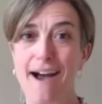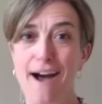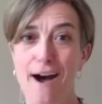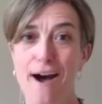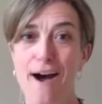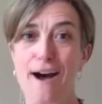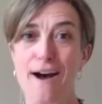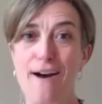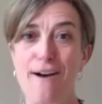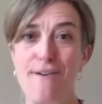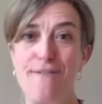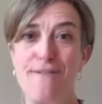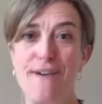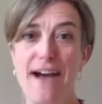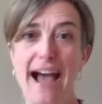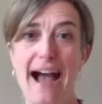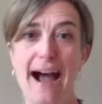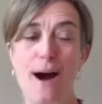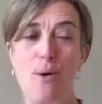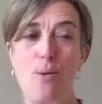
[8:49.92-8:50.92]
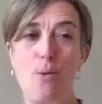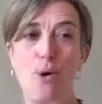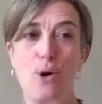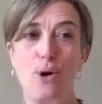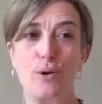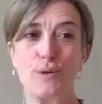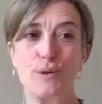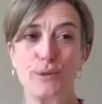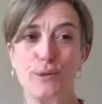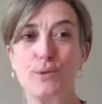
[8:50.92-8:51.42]
of
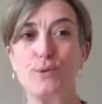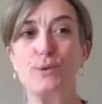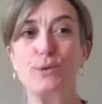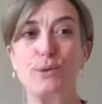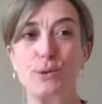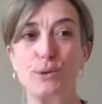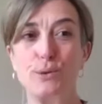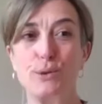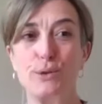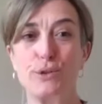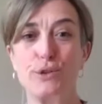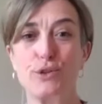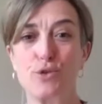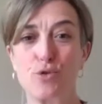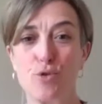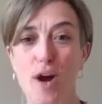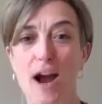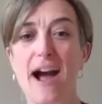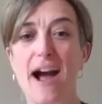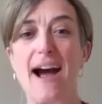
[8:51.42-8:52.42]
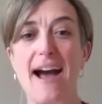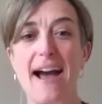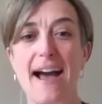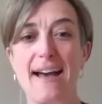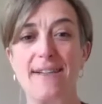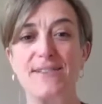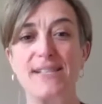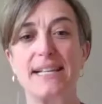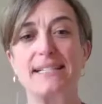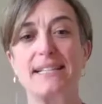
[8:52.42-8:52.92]
our school tools
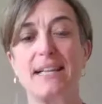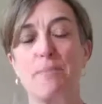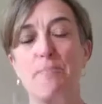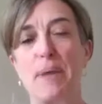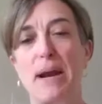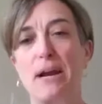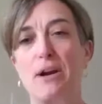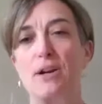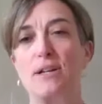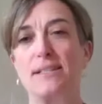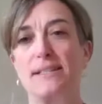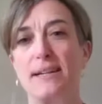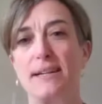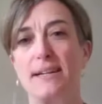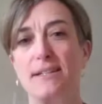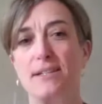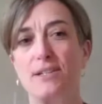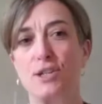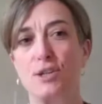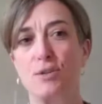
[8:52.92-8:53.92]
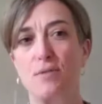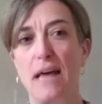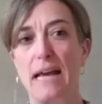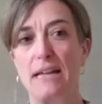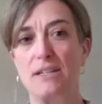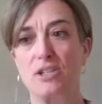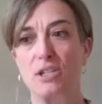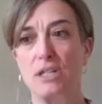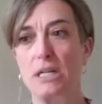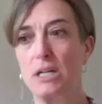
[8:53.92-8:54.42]
drives as comparison to
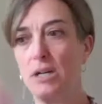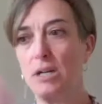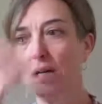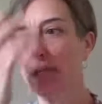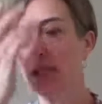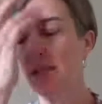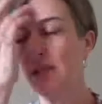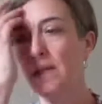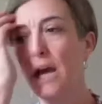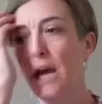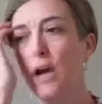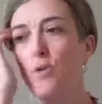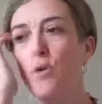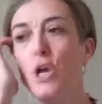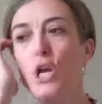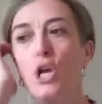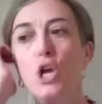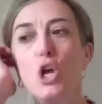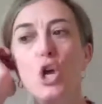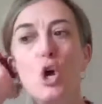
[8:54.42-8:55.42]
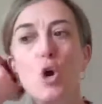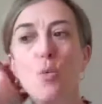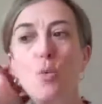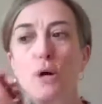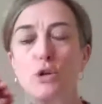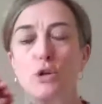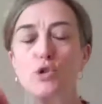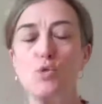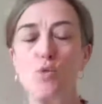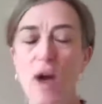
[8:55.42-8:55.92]
last year. And so
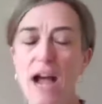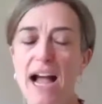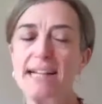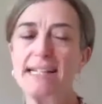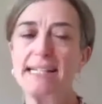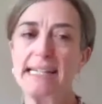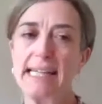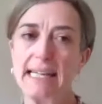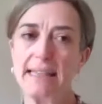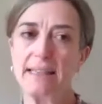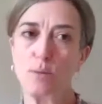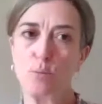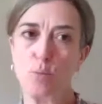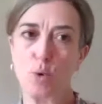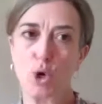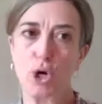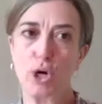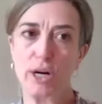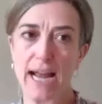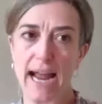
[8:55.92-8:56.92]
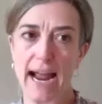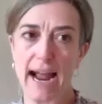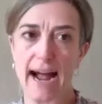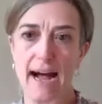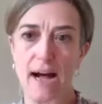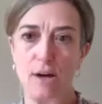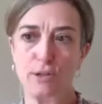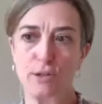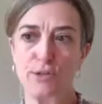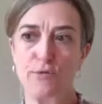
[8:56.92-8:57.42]
we're trying to get the word
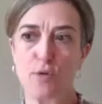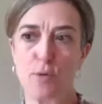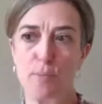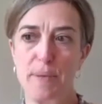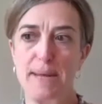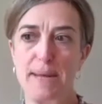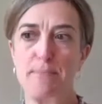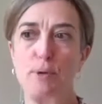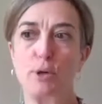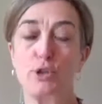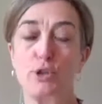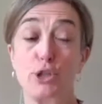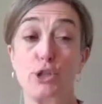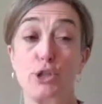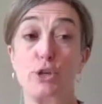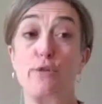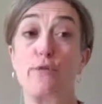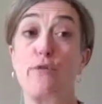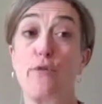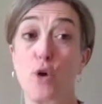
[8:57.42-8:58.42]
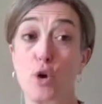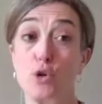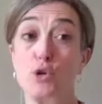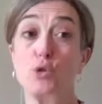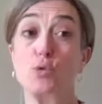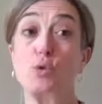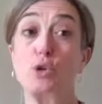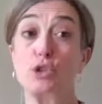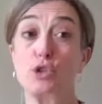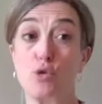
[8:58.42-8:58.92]
out for people to do
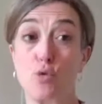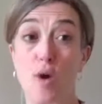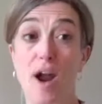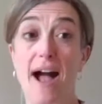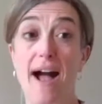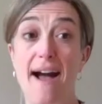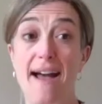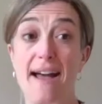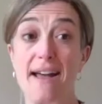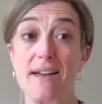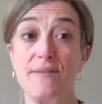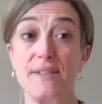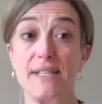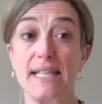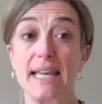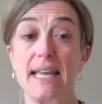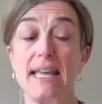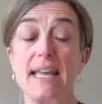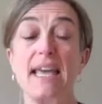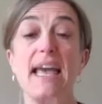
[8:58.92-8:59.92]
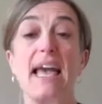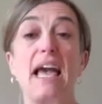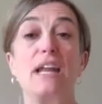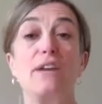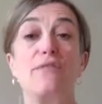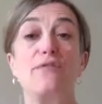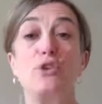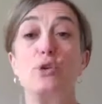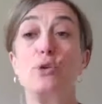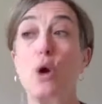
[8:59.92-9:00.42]
virtual drives.
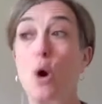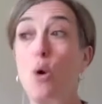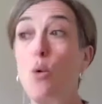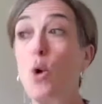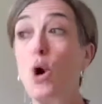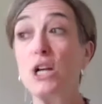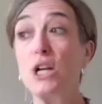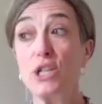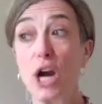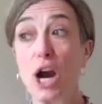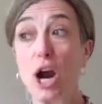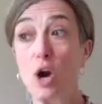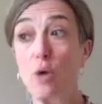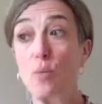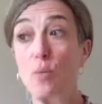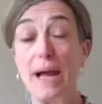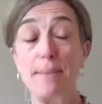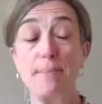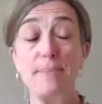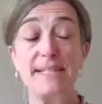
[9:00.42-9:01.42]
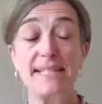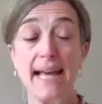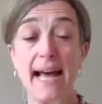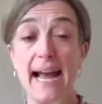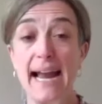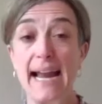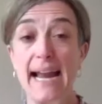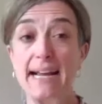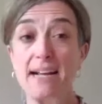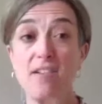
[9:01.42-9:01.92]
And if you go onto our
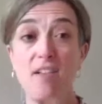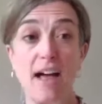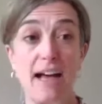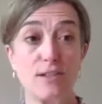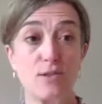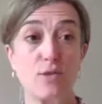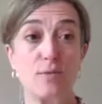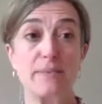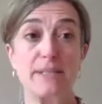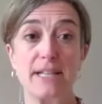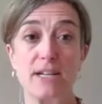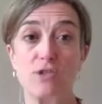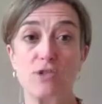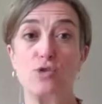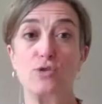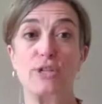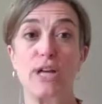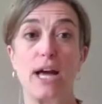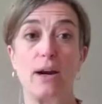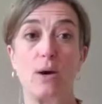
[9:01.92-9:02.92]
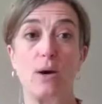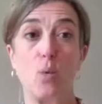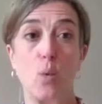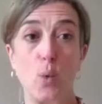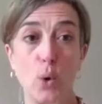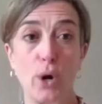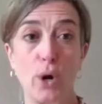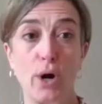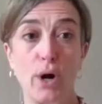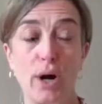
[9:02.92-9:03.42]
website,
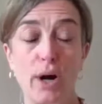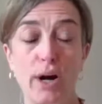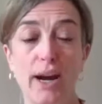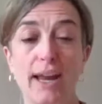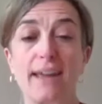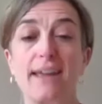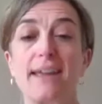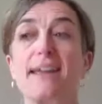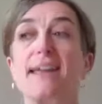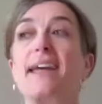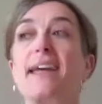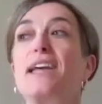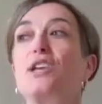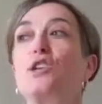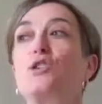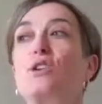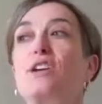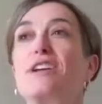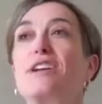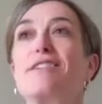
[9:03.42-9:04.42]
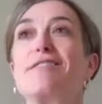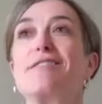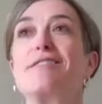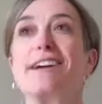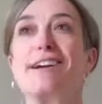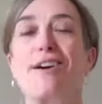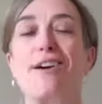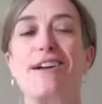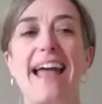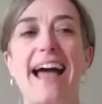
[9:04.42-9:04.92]
classroomcentral.org, you can
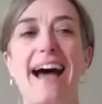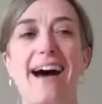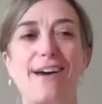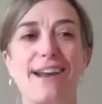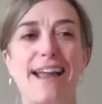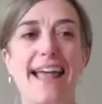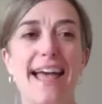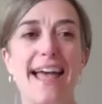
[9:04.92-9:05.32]
click on how to